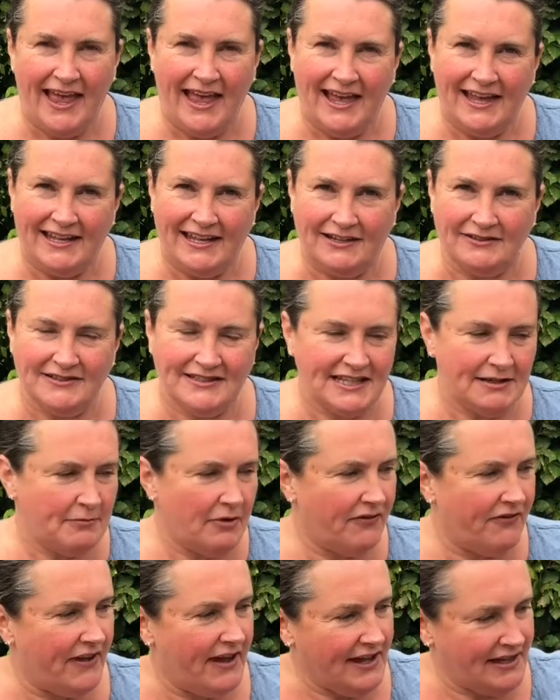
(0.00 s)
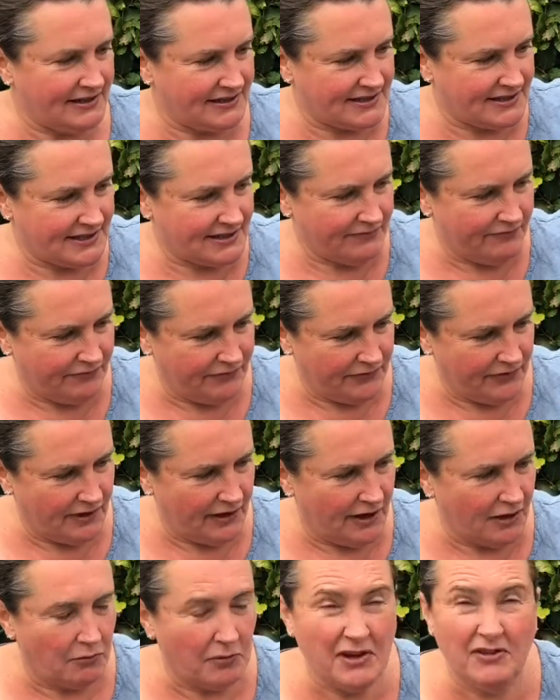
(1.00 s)
Now some of it
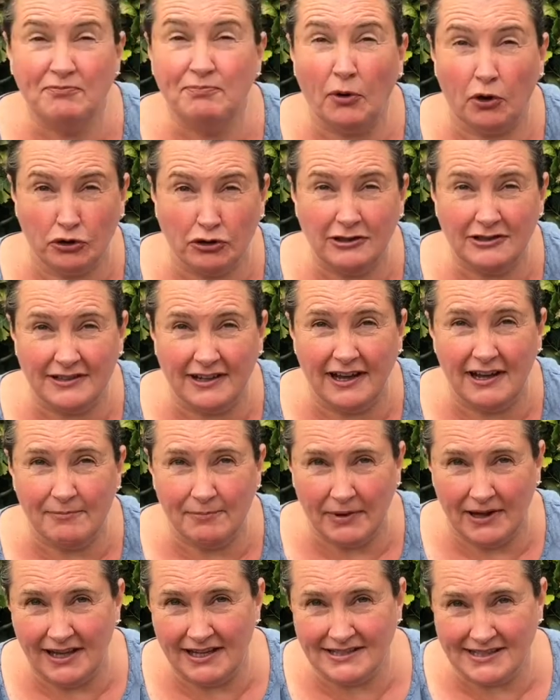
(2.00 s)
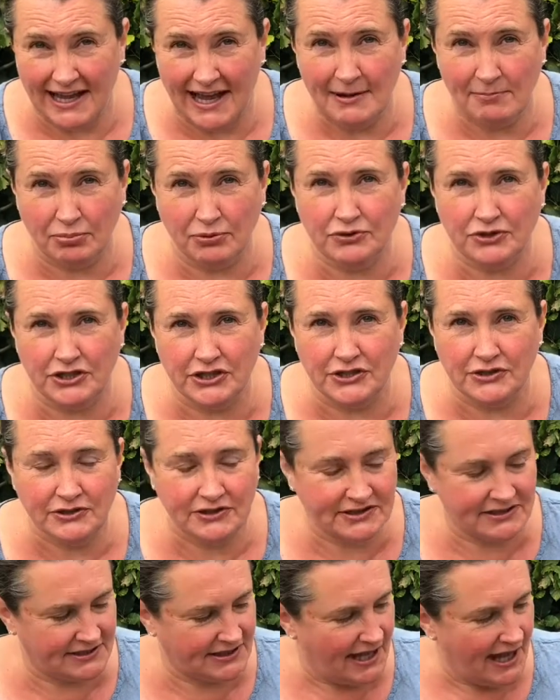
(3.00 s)
we bottled up as apple
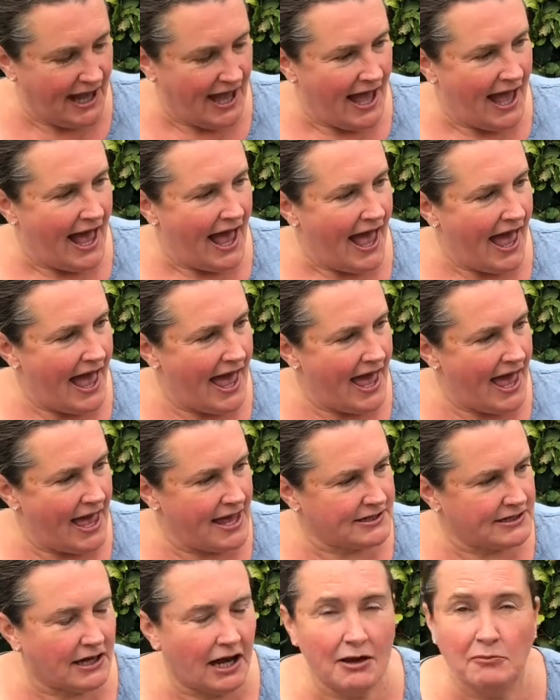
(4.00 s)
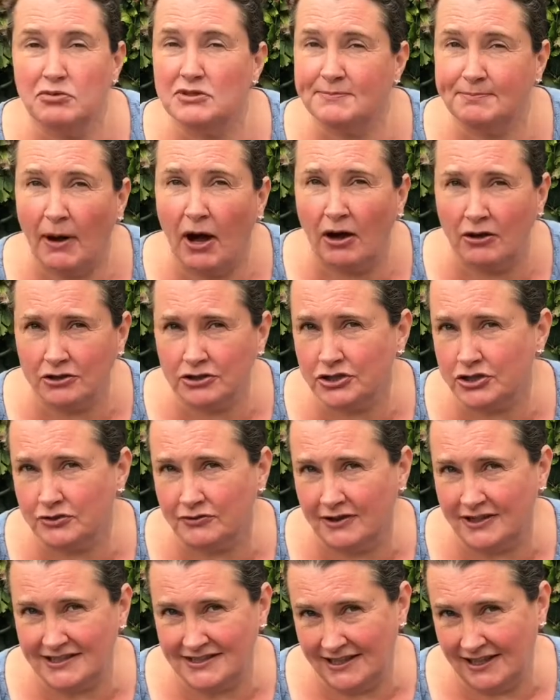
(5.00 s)
juice, and I was
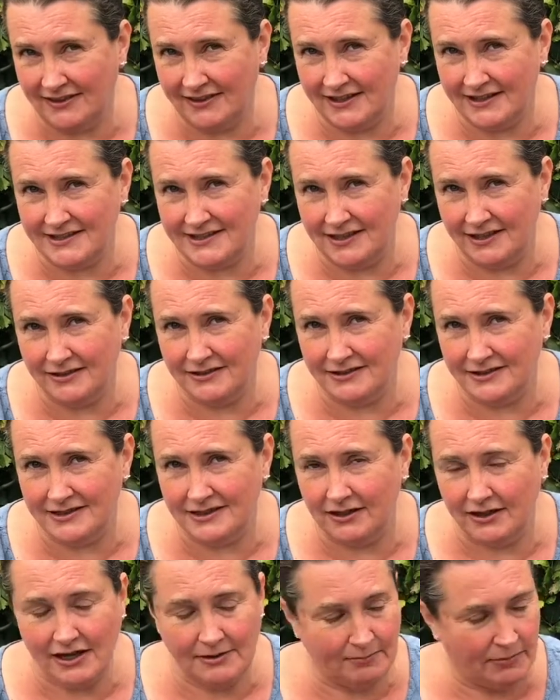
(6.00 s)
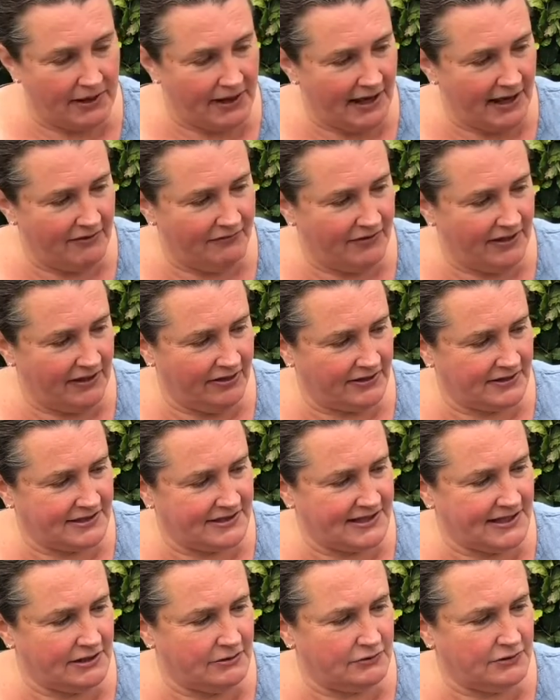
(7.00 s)
pasteurising this last night by having the
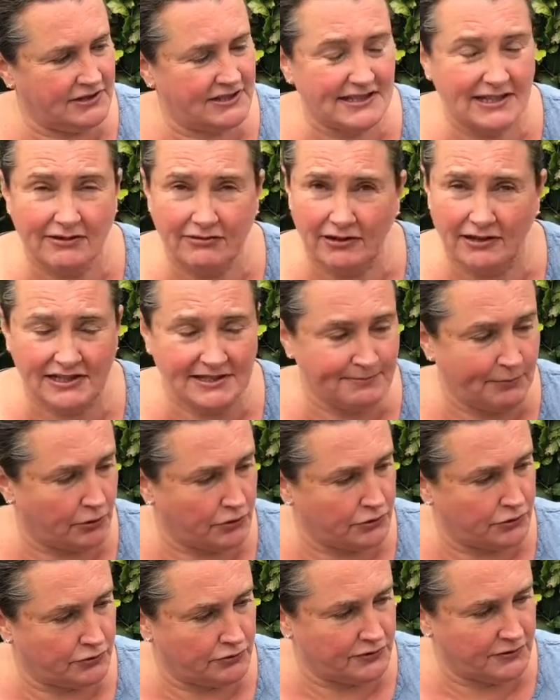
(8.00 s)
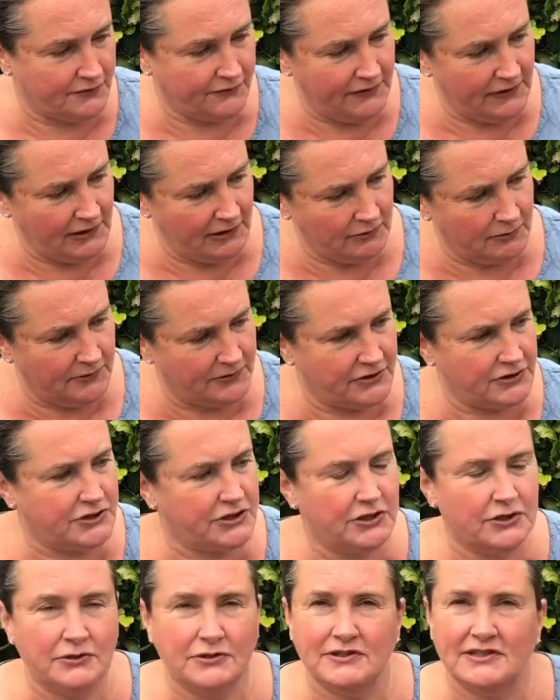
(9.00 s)
sealed sterilised bottles filled with the
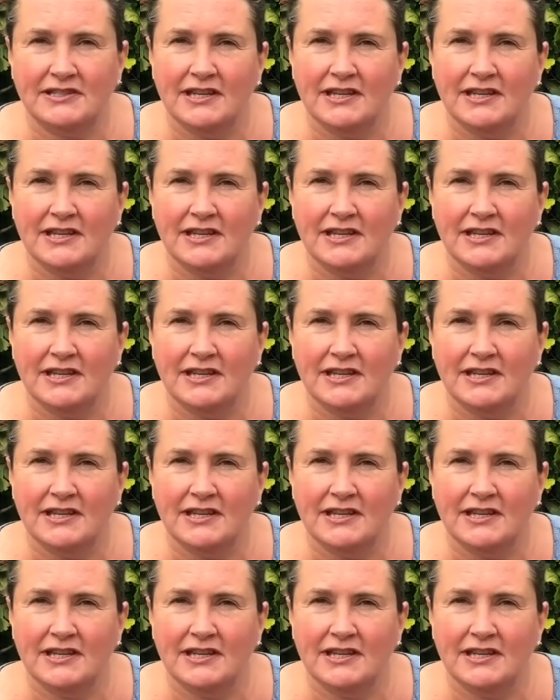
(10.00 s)
juice